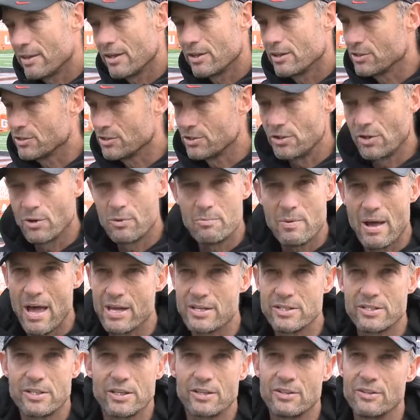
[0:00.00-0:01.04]
There's no
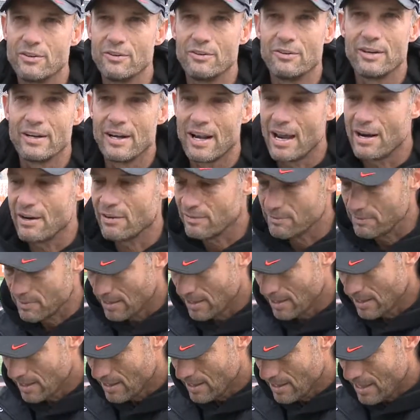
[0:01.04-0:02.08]
magic to it. I don't.
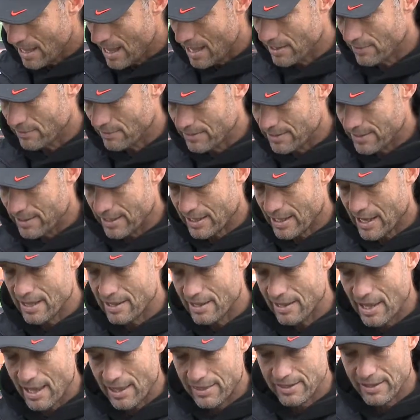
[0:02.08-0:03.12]
I don't think.
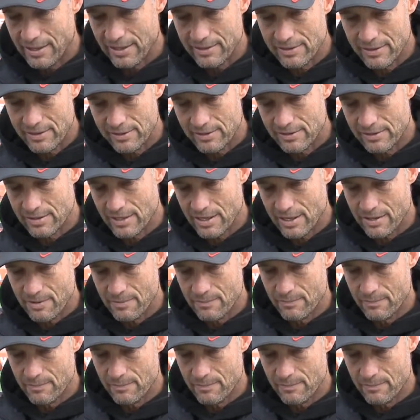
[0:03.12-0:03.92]
I, I think that uh,